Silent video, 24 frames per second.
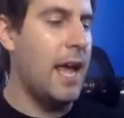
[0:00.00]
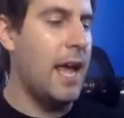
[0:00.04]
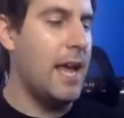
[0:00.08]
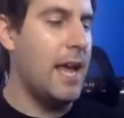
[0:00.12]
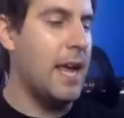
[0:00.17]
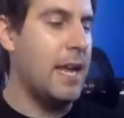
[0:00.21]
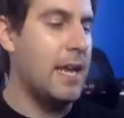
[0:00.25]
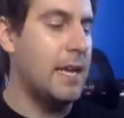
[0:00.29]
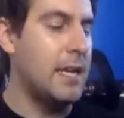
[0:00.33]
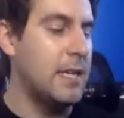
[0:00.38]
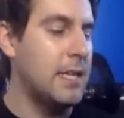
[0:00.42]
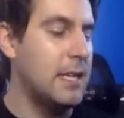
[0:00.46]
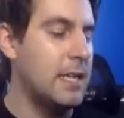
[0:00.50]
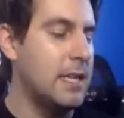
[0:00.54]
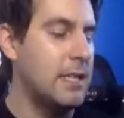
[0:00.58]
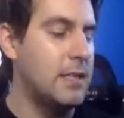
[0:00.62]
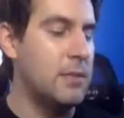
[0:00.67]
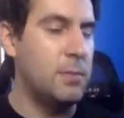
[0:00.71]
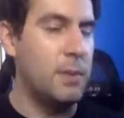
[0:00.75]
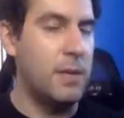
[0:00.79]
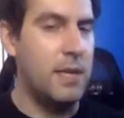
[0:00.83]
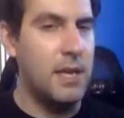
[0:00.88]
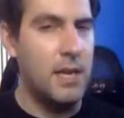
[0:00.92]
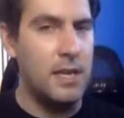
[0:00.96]
And
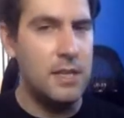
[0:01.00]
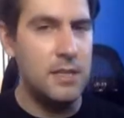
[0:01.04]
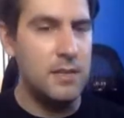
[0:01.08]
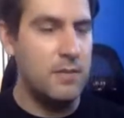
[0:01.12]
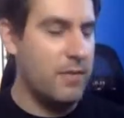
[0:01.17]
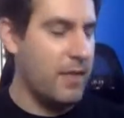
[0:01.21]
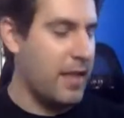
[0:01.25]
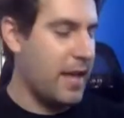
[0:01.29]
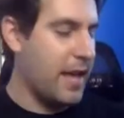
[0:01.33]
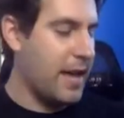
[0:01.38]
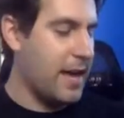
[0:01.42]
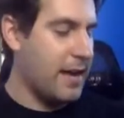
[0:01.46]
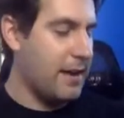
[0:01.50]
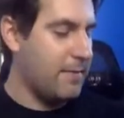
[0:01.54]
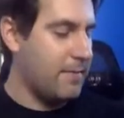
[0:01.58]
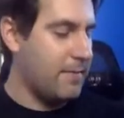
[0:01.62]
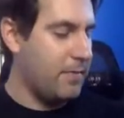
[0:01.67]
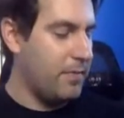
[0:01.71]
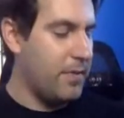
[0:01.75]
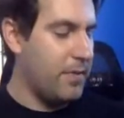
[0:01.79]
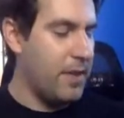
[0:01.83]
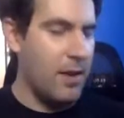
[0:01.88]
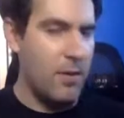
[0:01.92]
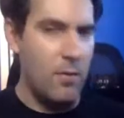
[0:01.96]
it's because of
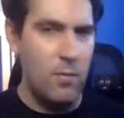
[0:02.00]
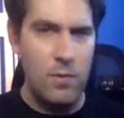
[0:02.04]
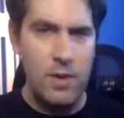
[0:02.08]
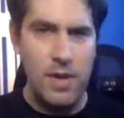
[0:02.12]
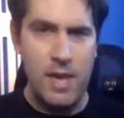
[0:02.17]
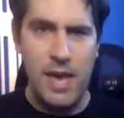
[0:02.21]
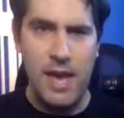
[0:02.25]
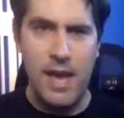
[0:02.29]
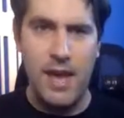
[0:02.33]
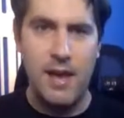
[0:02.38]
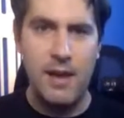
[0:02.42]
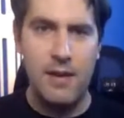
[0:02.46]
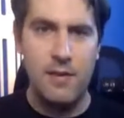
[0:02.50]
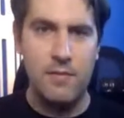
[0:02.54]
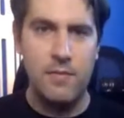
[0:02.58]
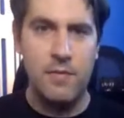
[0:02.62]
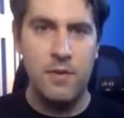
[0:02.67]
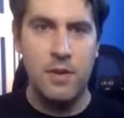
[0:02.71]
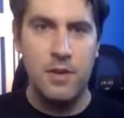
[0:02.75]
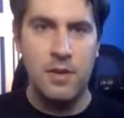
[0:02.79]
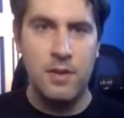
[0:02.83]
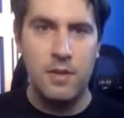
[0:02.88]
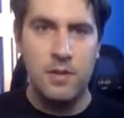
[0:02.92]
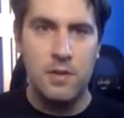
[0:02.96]
that we
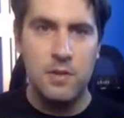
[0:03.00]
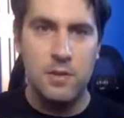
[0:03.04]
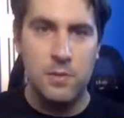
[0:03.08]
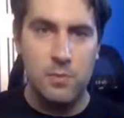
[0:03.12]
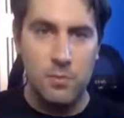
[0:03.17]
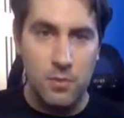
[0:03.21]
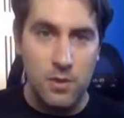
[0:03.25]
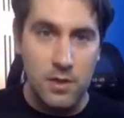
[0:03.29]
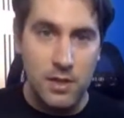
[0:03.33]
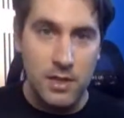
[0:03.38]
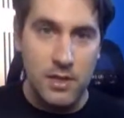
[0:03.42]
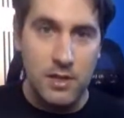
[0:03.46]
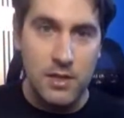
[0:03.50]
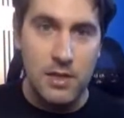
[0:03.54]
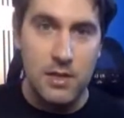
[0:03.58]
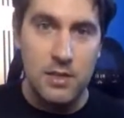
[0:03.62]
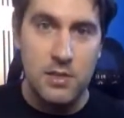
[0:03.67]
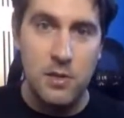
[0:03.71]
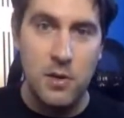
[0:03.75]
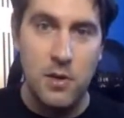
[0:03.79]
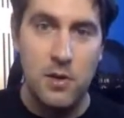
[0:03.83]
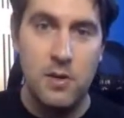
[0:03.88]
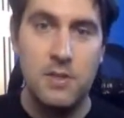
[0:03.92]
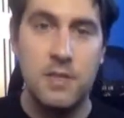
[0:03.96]
have some really good
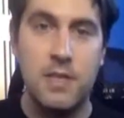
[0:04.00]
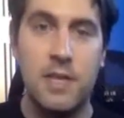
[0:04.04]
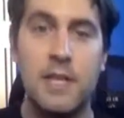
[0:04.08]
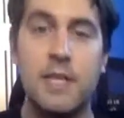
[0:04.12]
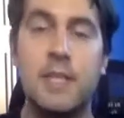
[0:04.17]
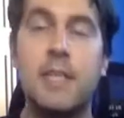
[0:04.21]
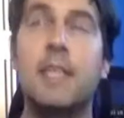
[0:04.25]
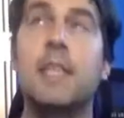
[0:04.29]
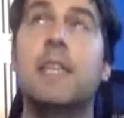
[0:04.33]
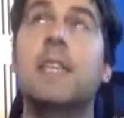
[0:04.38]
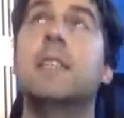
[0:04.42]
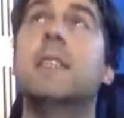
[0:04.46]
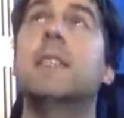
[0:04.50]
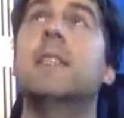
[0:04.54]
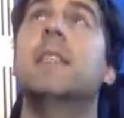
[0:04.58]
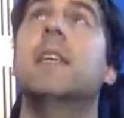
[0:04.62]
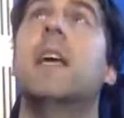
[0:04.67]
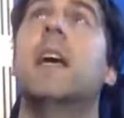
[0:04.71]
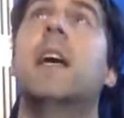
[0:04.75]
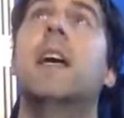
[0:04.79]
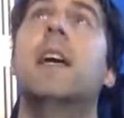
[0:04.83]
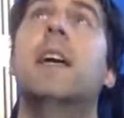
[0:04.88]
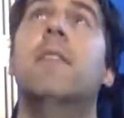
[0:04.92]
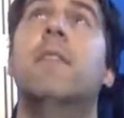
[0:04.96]
guitars like
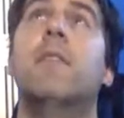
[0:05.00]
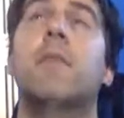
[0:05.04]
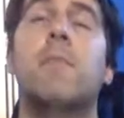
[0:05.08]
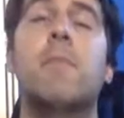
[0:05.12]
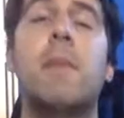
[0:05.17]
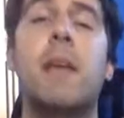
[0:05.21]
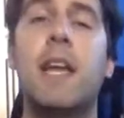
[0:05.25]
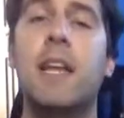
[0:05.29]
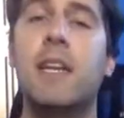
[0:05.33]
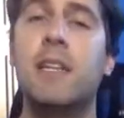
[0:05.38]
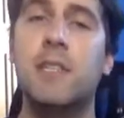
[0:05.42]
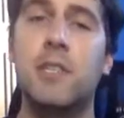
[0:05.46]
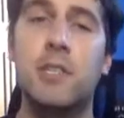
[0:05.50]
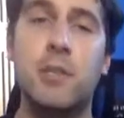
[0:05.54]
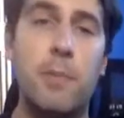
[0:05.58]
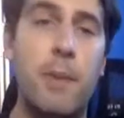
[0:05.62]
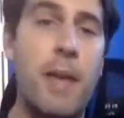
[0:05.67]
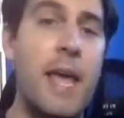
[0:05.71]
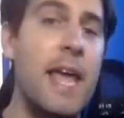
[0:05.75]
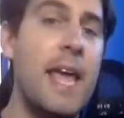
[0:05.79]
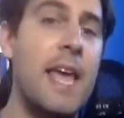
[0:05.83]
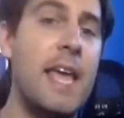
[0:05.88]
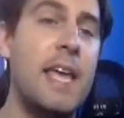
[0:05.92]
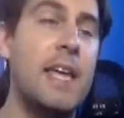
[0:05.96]
this, and they're made in
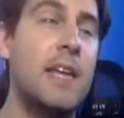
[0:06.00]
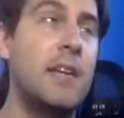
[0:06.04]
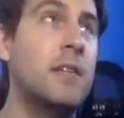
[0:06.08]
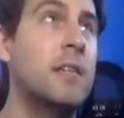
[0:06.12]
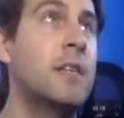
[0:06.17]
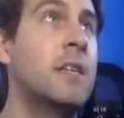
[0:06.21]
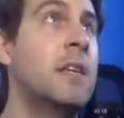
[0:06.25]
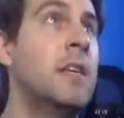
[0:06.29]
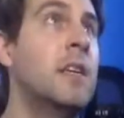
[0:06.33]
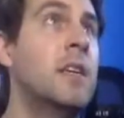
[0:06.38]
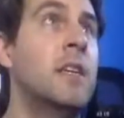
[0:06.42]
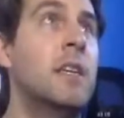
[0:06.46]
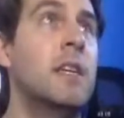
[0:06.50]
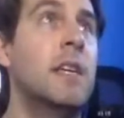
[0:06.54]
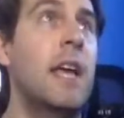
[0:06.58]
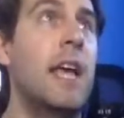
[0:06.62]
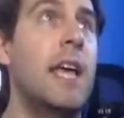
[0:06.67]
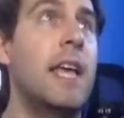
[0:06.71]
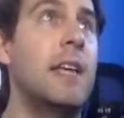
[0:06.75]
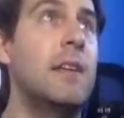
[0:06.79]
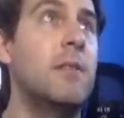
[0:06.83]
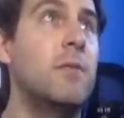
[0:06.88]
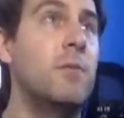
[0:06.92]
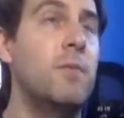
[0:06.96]
Japan.
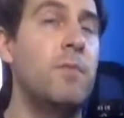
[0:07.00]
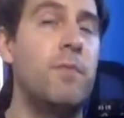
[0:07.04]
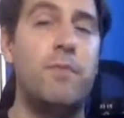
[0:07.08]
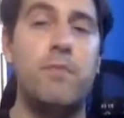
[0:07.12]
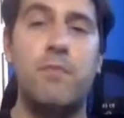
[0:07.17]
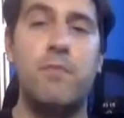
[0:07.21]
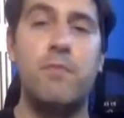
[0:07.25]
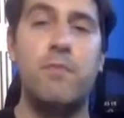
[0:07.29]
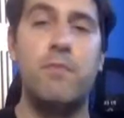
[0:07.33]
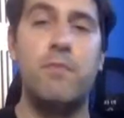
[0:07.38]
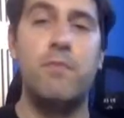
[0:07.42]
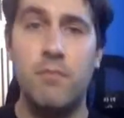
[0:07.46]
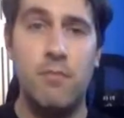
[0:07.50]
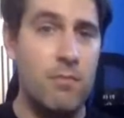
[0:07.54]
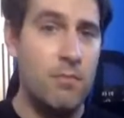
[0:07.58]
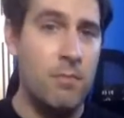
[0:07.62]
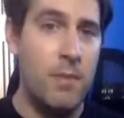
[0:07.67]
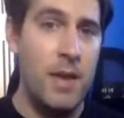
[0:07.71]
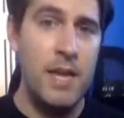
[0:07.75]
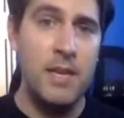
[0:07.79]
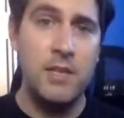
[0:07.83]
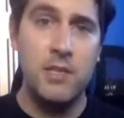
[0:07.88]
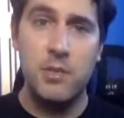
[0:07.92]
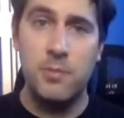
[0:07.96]
And
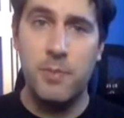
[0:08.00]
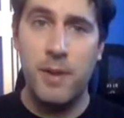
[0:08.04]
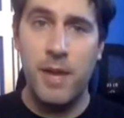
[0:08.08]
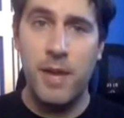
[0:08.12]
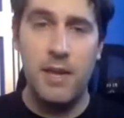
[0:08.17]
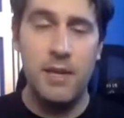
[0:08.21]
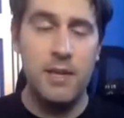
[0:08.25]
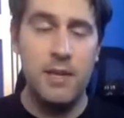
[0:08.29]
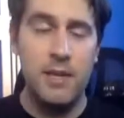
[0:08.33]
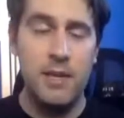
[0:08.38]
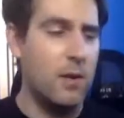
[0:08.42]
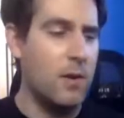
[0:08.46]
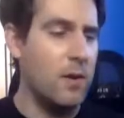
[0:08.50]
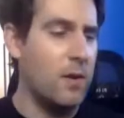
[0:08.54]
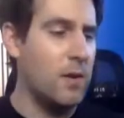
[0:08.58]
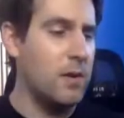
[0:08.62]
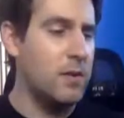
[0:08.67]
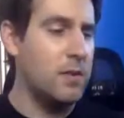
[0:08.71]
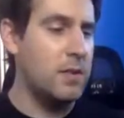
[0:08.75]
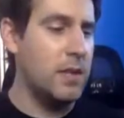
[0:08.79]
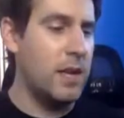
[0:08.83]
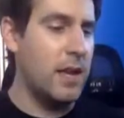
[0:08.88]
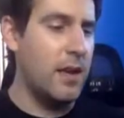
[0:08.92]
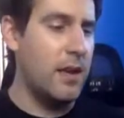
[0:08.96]
made in Japan
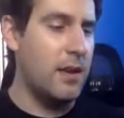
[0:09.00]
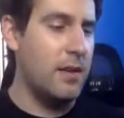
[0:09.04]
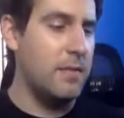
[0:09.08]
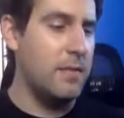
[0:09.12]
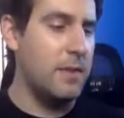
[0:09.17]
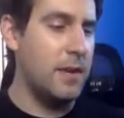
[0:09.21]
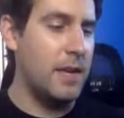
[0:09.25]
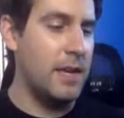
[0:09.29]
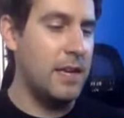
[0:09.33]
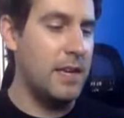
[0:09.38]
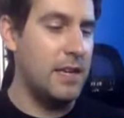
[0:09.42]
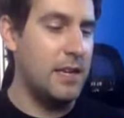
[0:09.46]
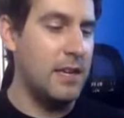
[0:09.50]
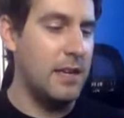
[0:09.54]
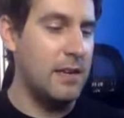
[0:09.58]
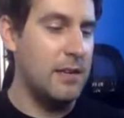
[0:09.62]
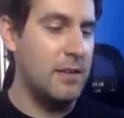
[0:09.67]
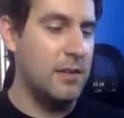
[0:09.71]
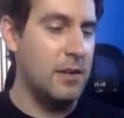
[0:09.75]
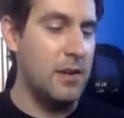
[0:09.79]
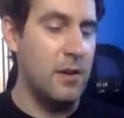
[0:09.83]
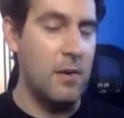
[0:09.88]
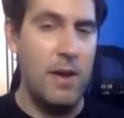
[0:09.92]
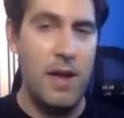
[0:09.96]
guitars have
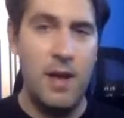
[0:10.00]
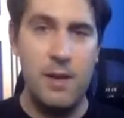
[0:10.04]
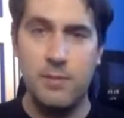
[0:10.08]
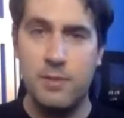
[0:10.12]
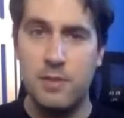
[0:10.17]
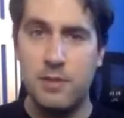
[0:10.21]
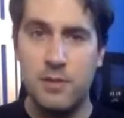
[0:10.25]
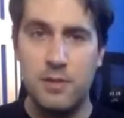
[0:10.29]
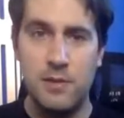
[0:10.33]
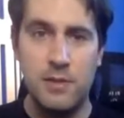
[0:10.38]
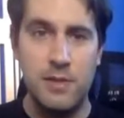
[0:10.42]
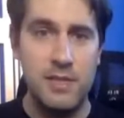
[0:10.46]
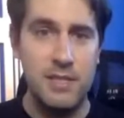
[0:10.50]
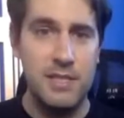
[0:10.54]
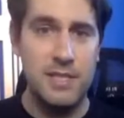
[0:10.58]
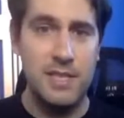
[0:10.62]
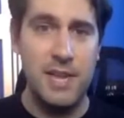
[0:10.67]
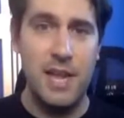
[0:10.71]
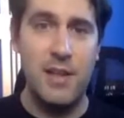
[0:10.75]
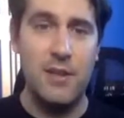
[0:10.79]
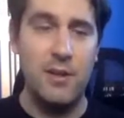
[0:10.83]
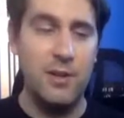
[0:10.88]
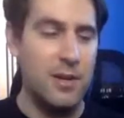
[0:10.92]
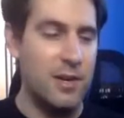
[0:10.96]
a, absolutely
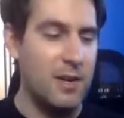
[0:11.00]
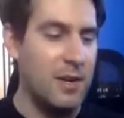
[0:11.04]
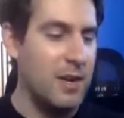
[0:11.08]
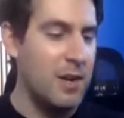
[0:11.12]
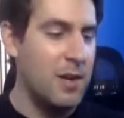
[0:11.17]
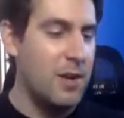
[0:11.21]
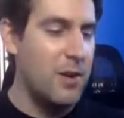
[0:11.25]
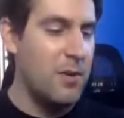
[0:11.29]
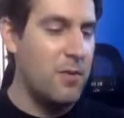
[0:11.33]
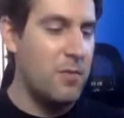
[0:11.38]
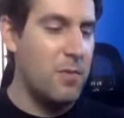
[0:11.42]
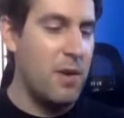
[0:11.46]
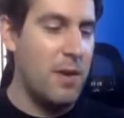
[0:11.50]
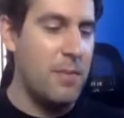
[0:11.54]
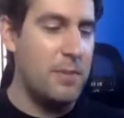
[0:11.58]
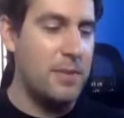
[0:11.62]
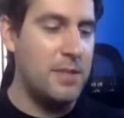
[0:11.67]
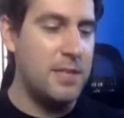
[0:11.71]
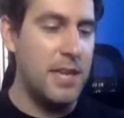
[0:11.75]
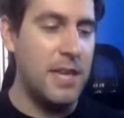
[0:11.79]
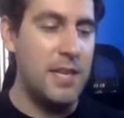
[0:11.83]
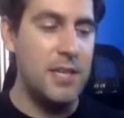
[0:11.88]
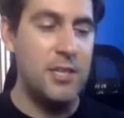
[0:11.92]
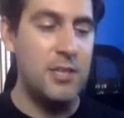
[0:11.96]
stellar
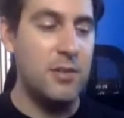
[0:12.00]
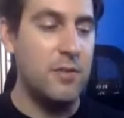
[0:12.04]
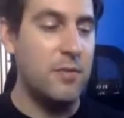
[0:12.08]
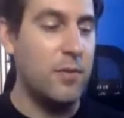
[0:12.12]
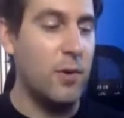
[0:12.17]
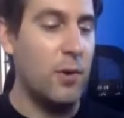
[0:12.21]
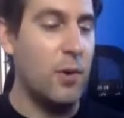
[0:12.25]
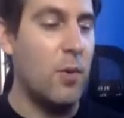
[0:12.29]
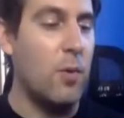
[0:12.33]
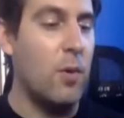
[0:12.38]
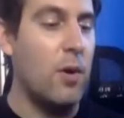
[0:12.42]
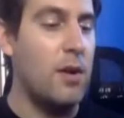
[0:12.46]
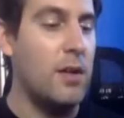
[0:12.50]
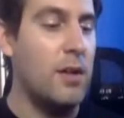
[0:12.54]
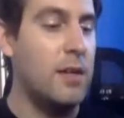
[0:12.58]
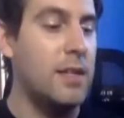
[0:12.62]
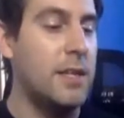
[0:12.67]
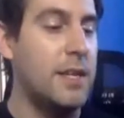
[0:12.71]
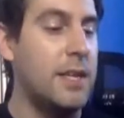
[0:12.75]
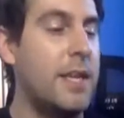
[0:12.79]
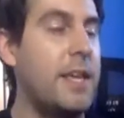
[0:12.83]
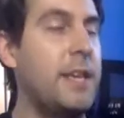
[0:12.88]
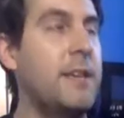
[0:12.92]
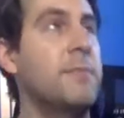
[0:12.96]
reputation for
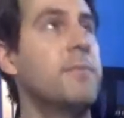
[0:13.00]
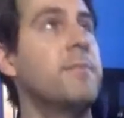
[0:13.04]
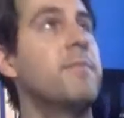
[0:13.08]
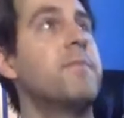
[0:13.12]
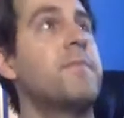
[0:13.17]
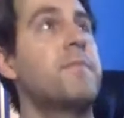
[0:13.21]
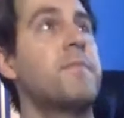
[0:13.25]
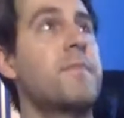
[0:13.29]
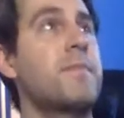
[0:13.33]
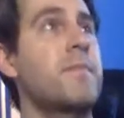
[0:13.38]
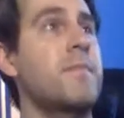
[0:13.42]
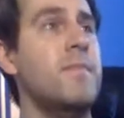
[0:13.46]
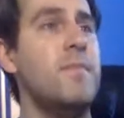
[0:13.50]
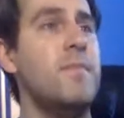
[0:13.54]
quality.